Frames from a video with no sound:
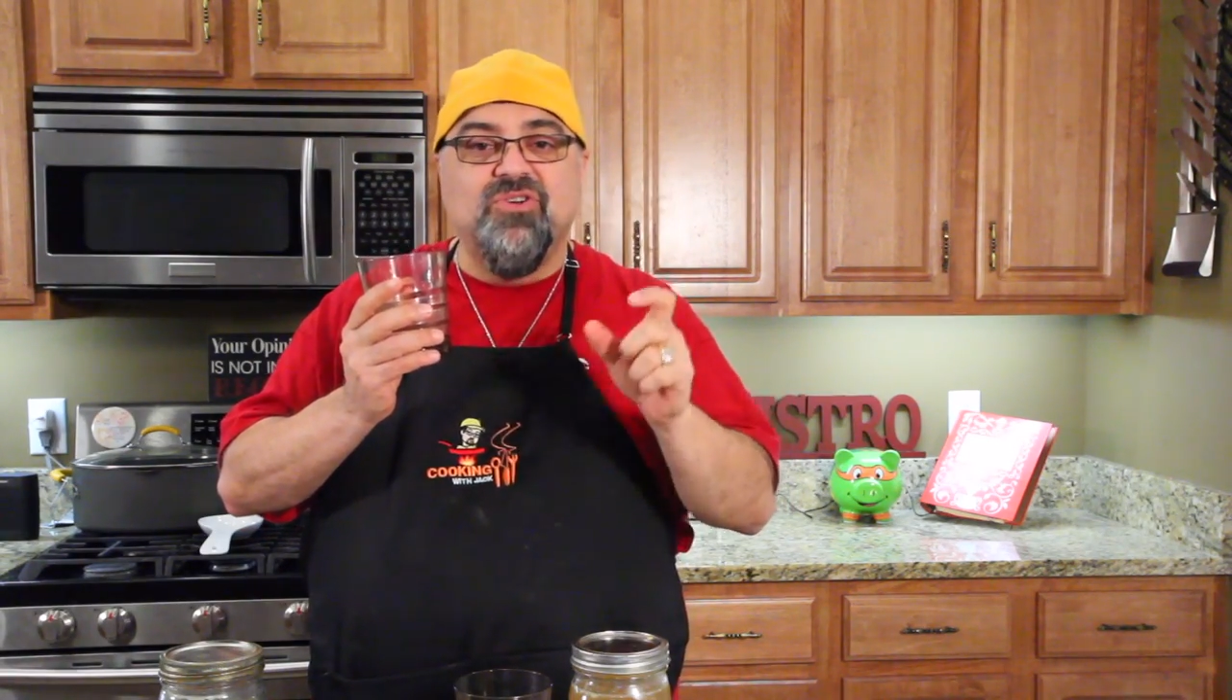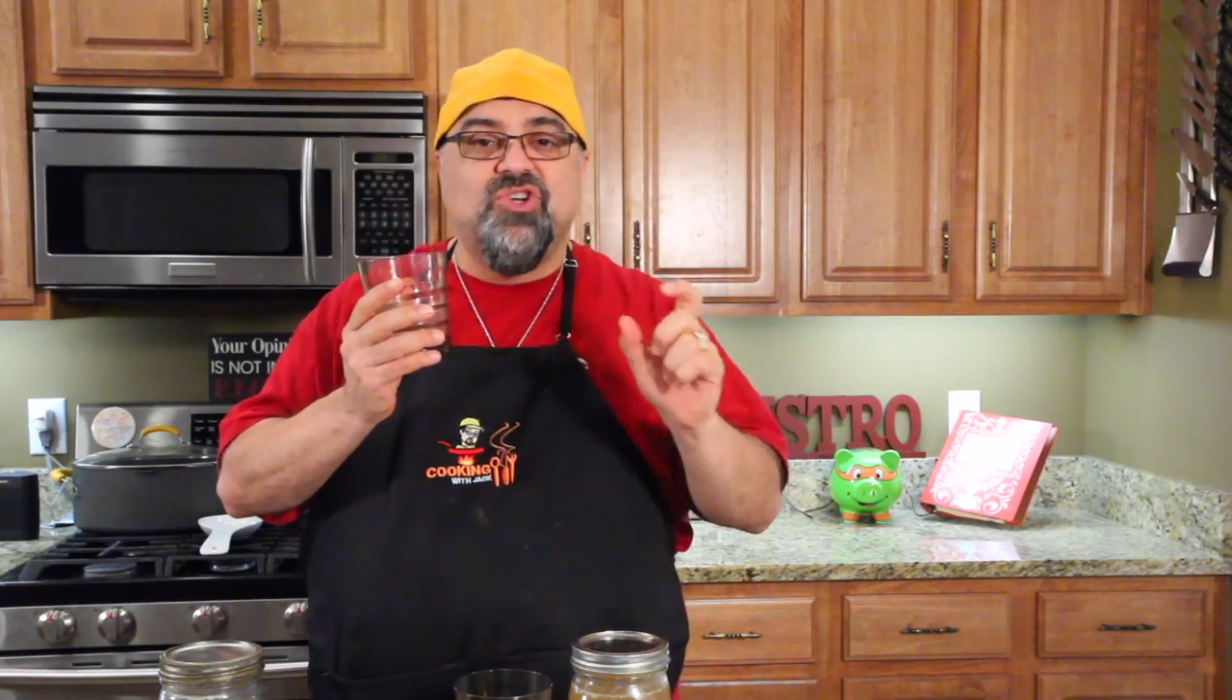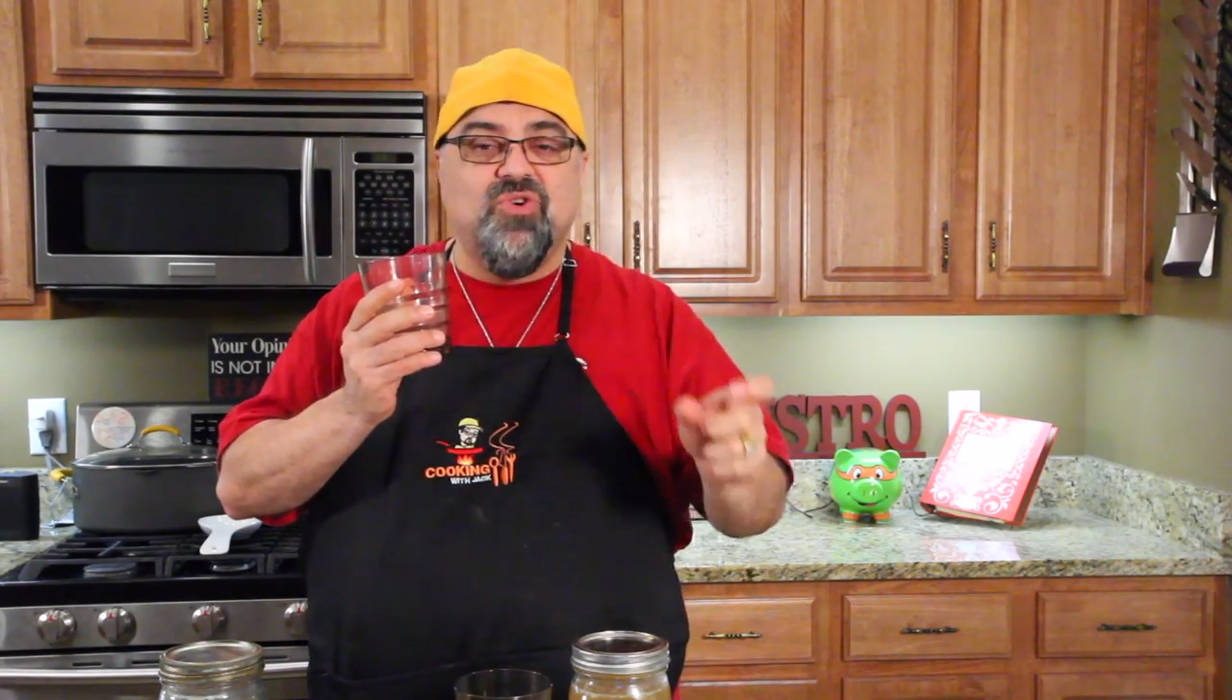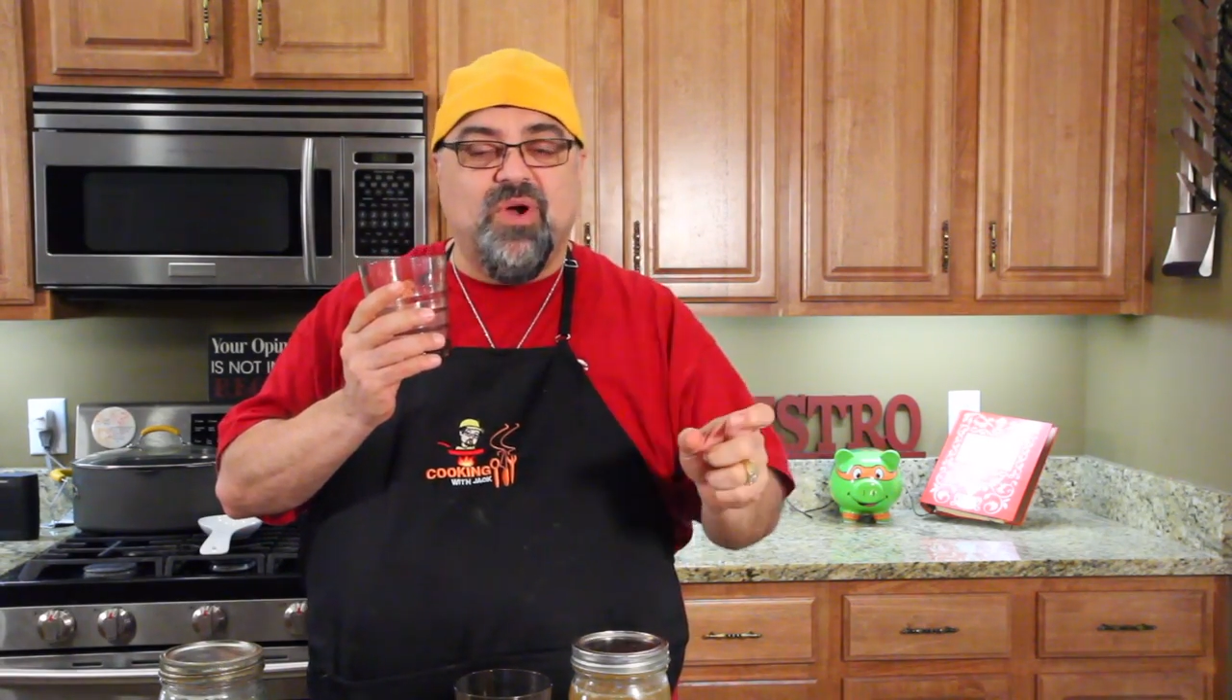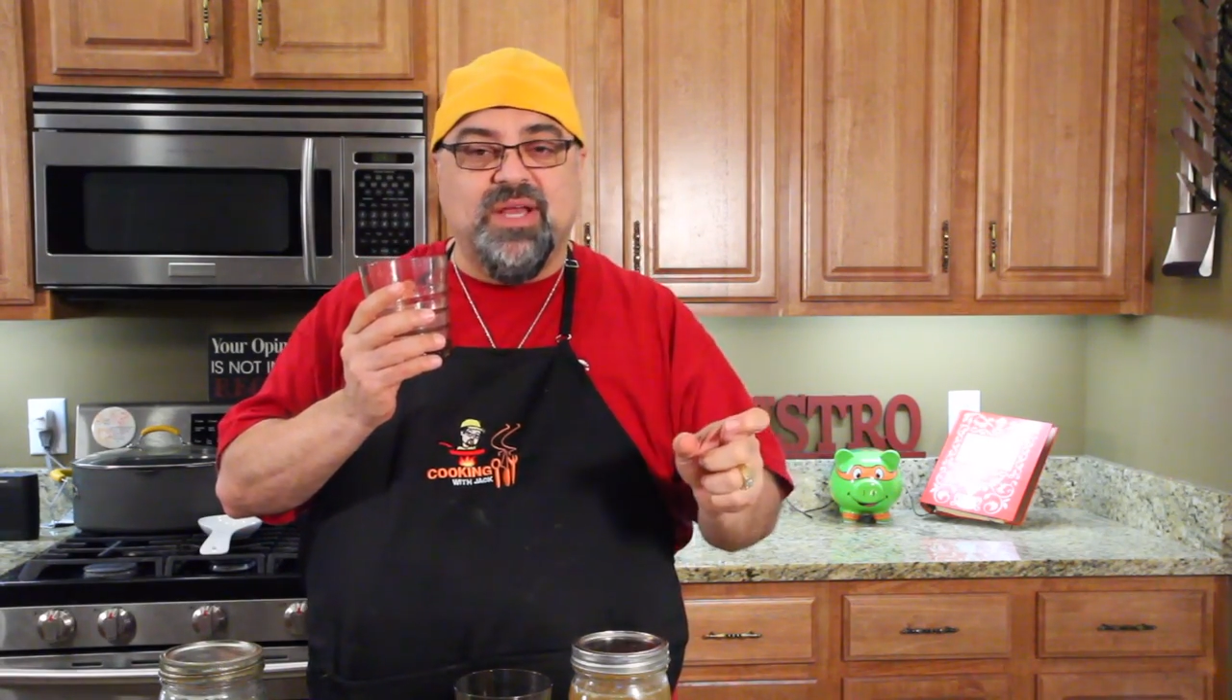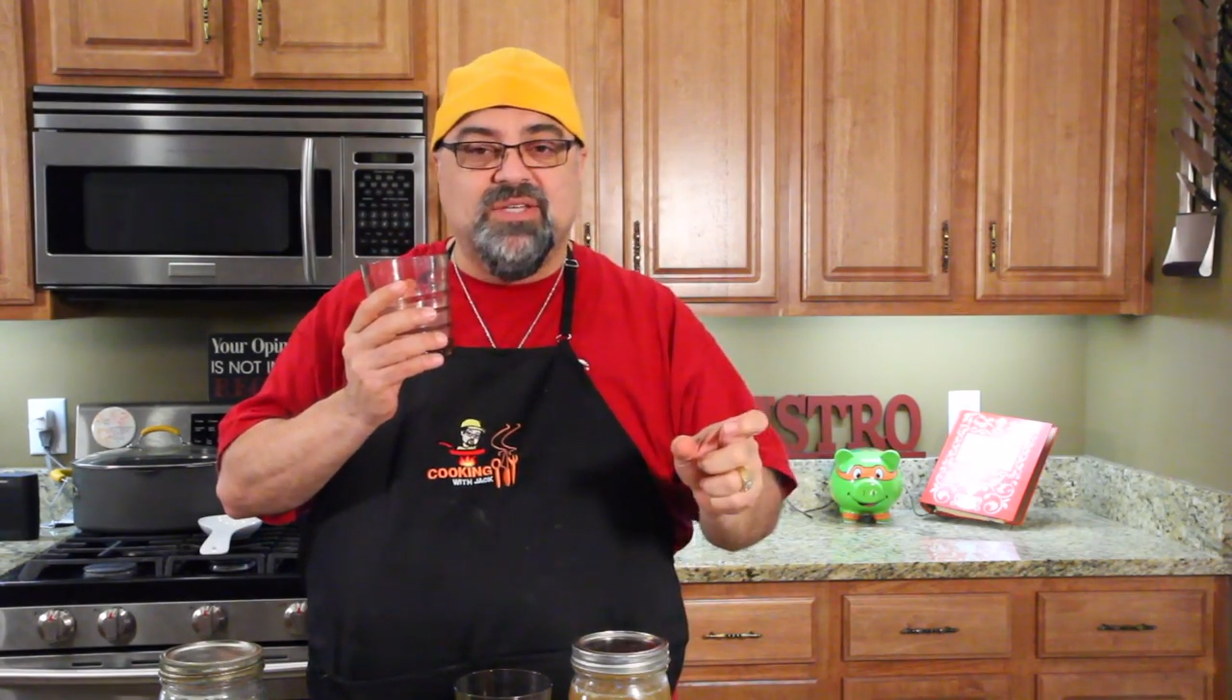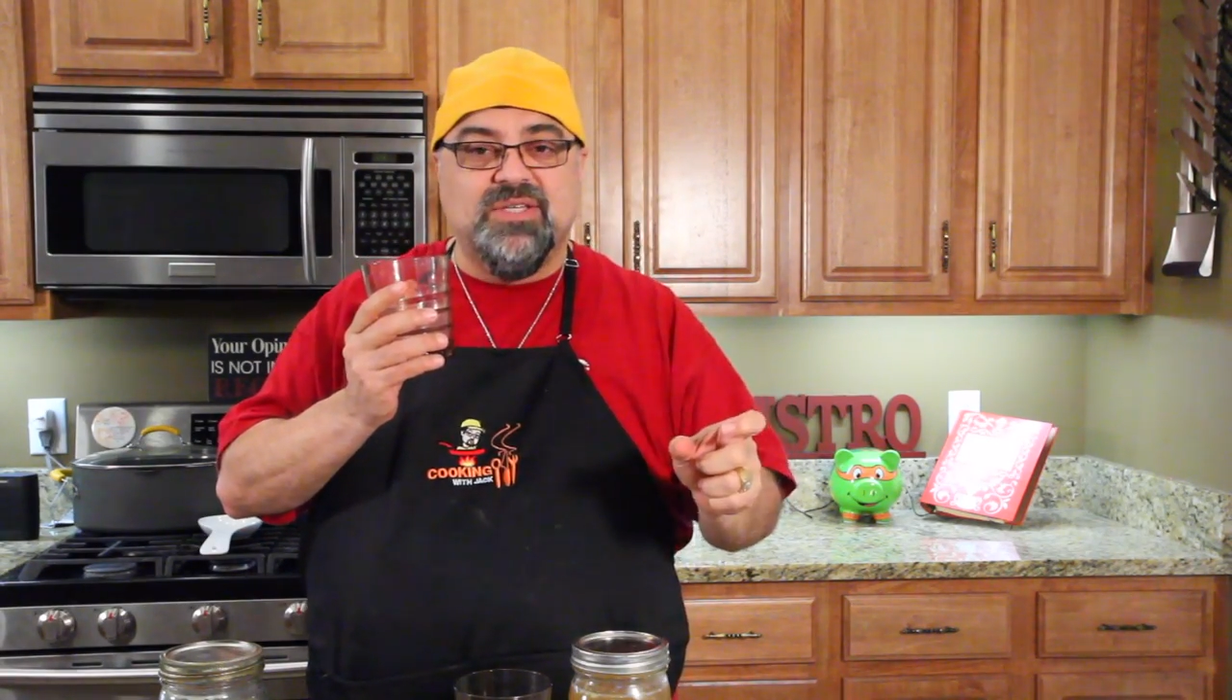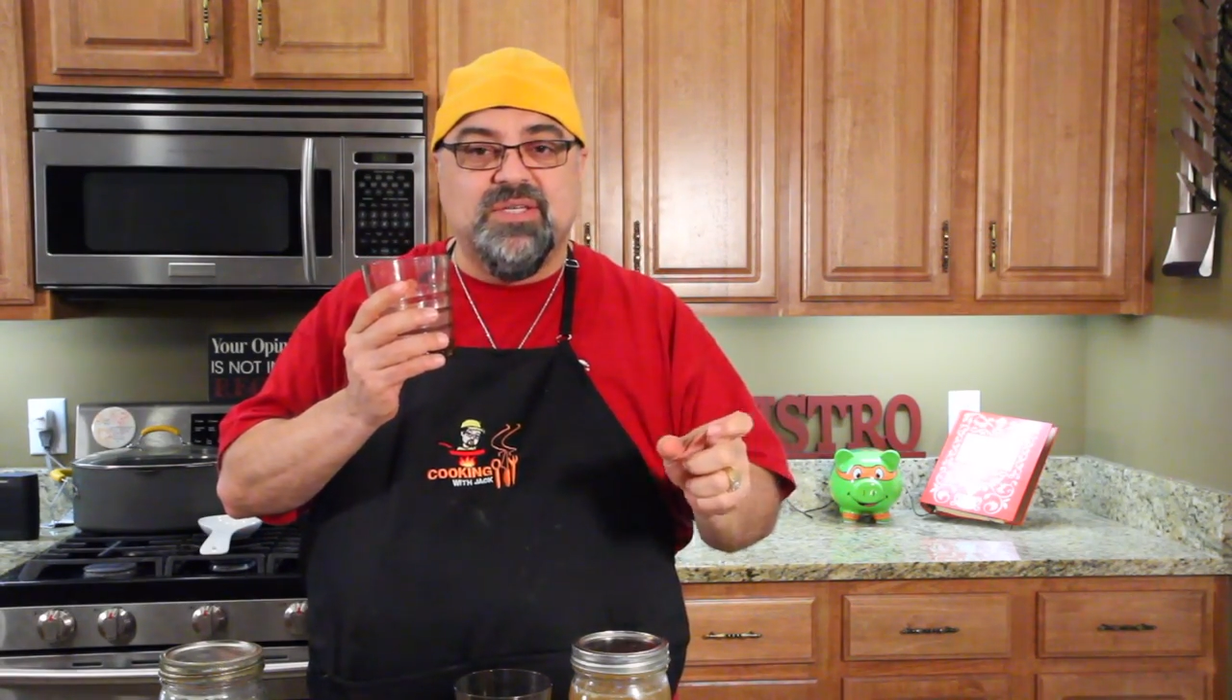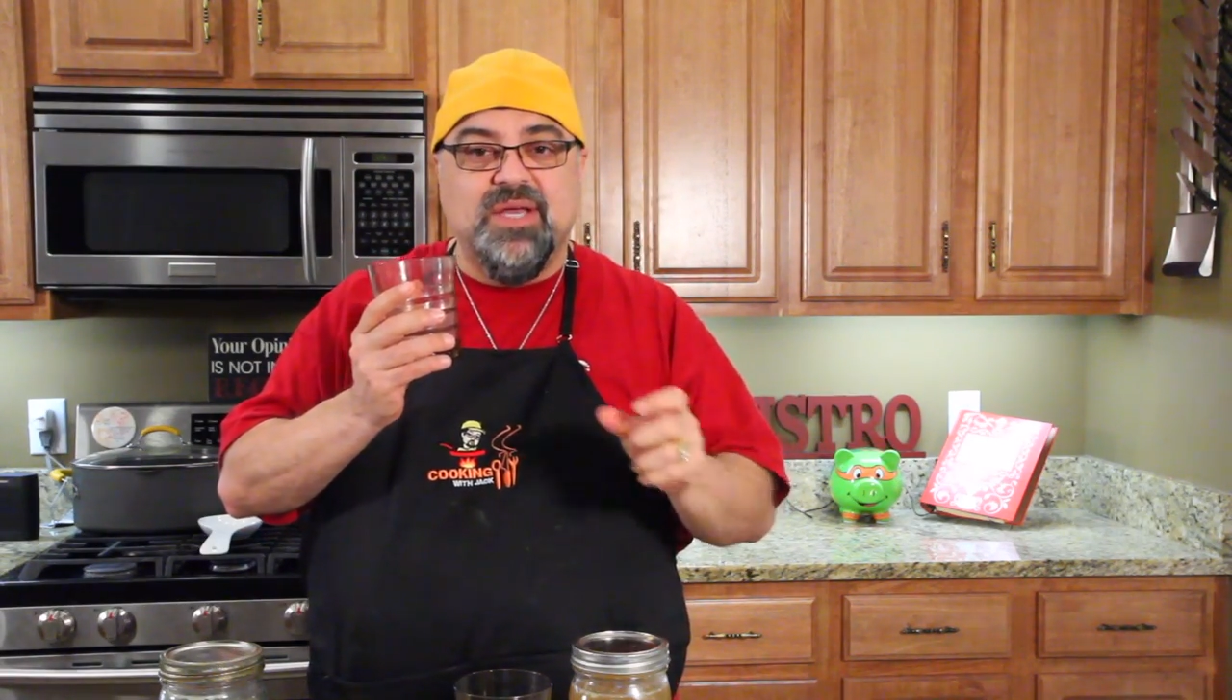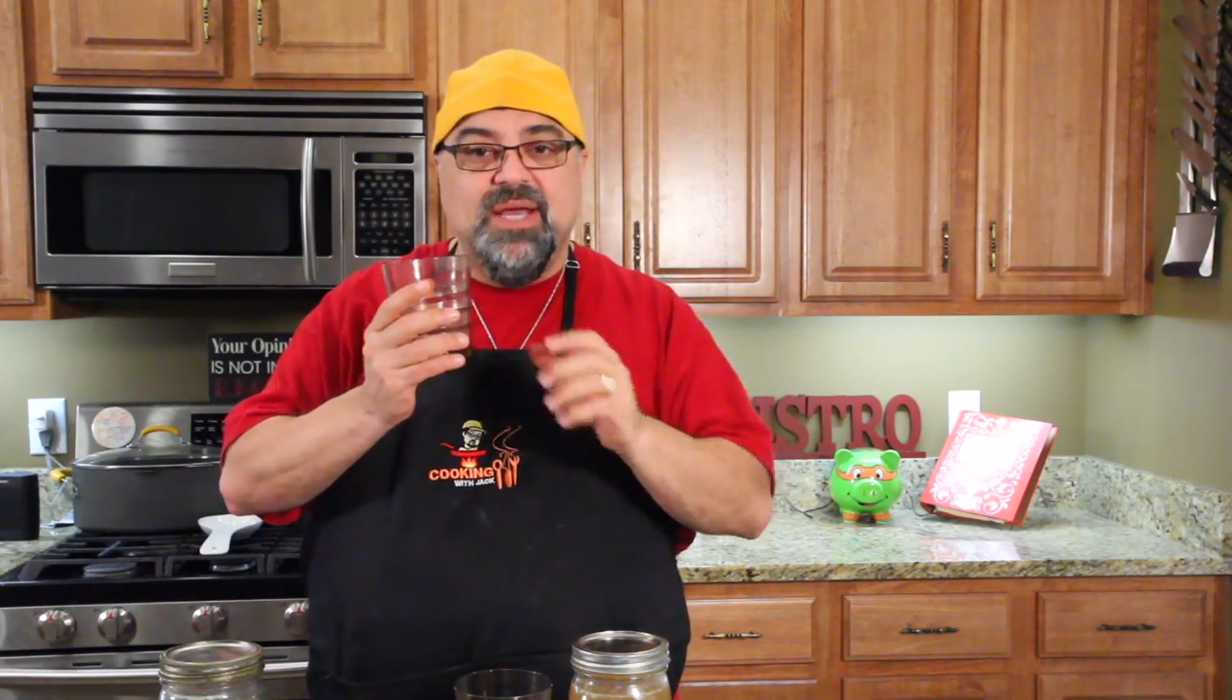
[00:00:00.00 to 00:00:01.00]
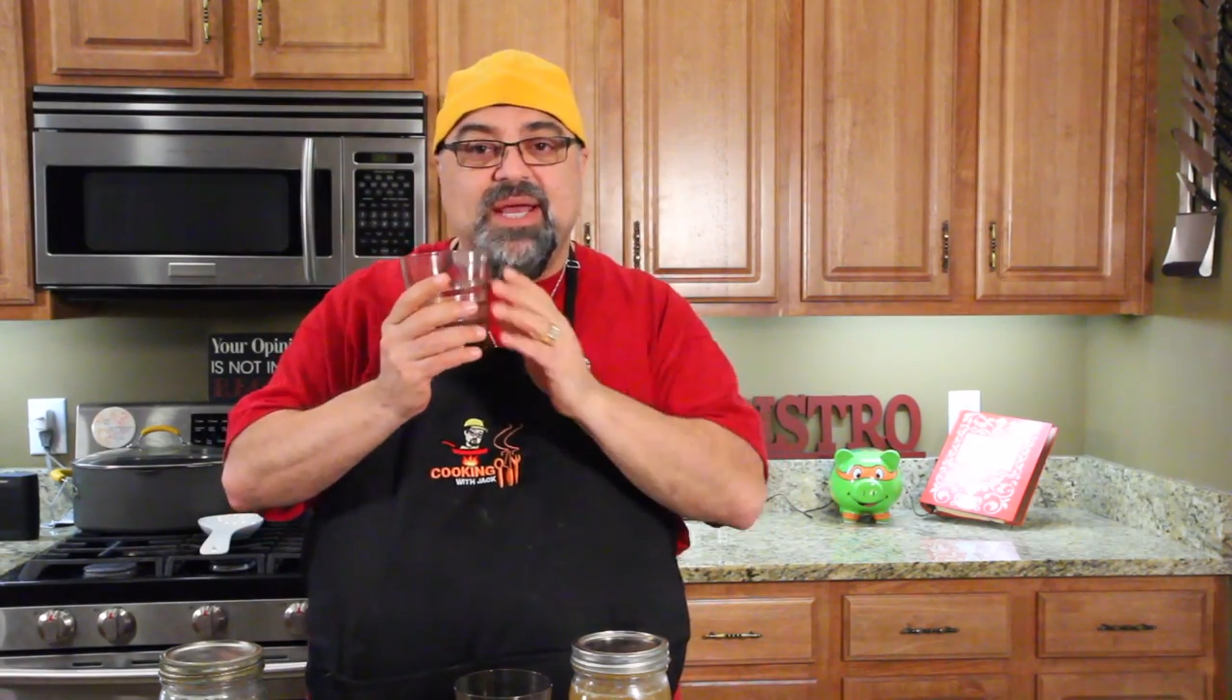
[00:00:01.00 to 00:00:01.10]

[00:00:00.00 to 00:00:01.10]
choice